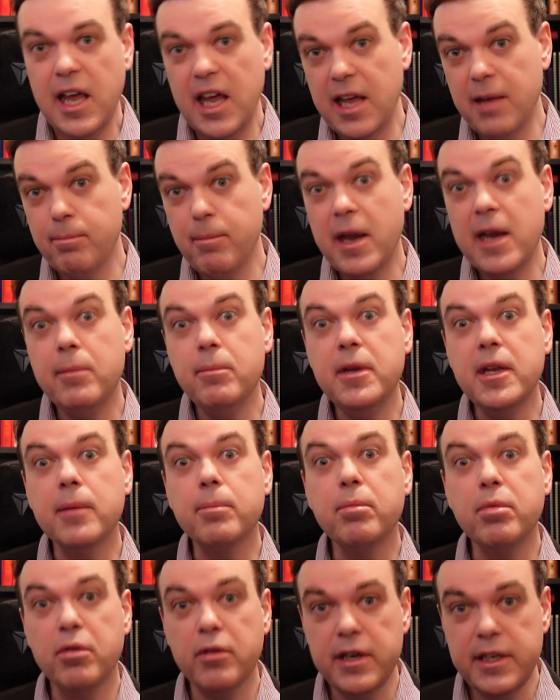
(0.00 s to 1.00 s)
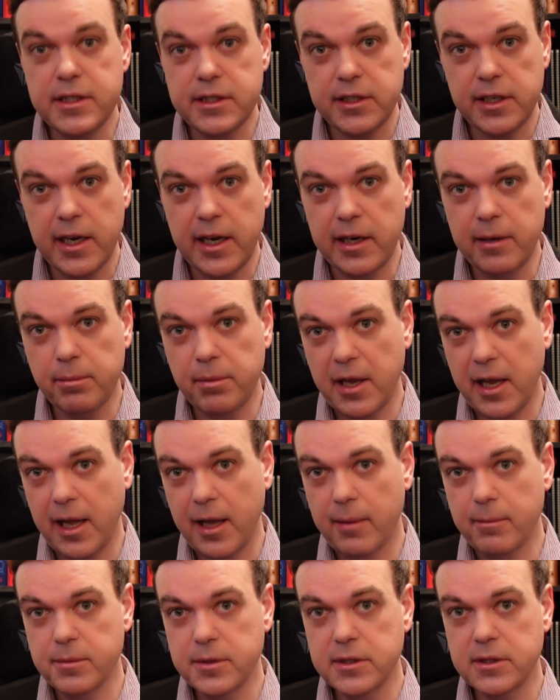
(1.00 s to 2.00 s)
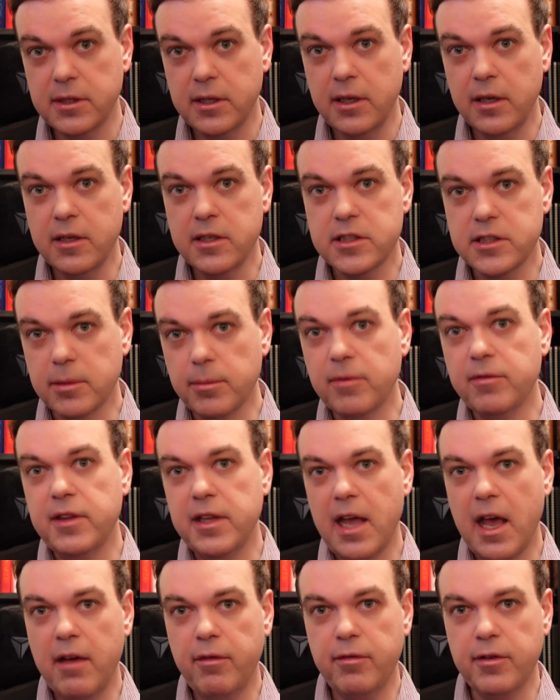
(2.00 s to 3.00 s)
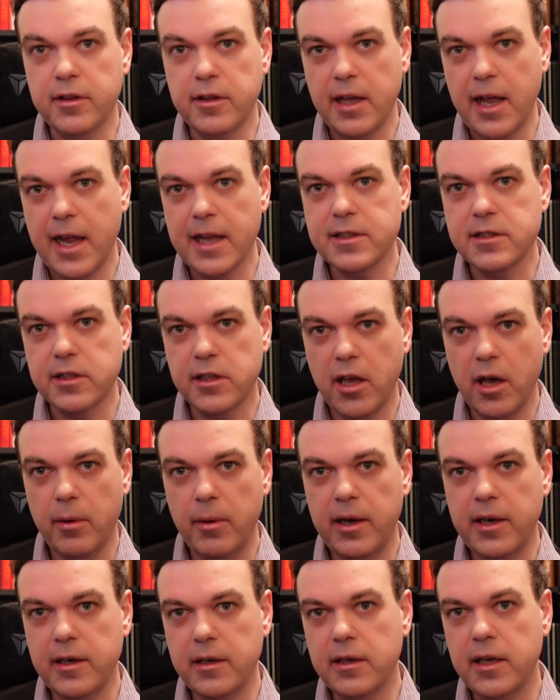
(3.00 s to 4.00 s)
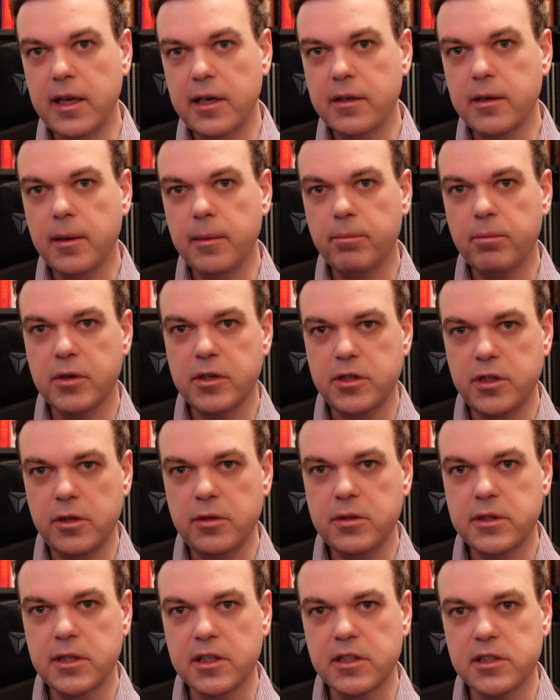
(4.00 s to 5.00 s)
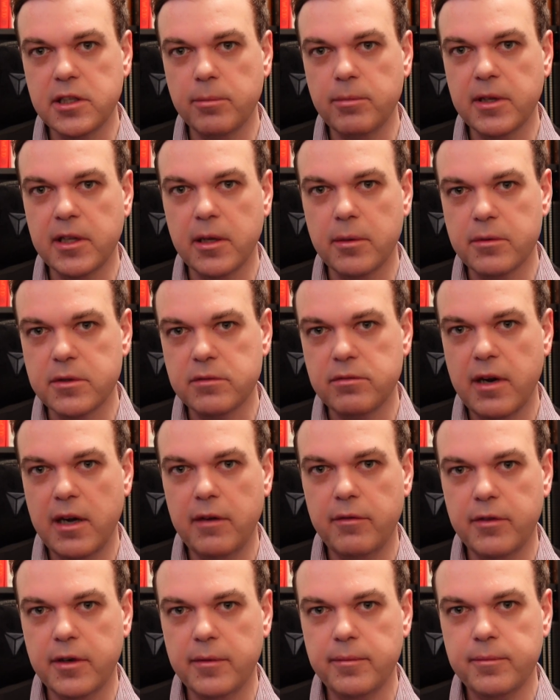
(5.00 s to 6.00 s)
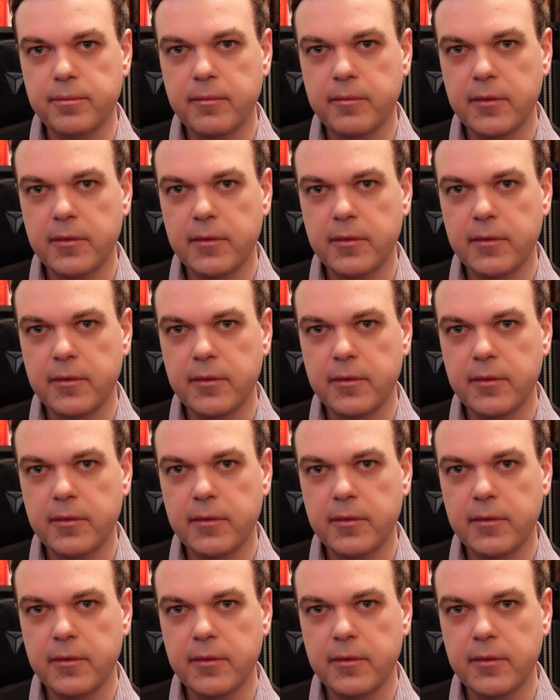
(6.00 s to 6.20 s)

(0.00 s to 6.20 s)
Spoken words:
It made me appreciate perhaps some of the effort that had to go in producing something that was relevant.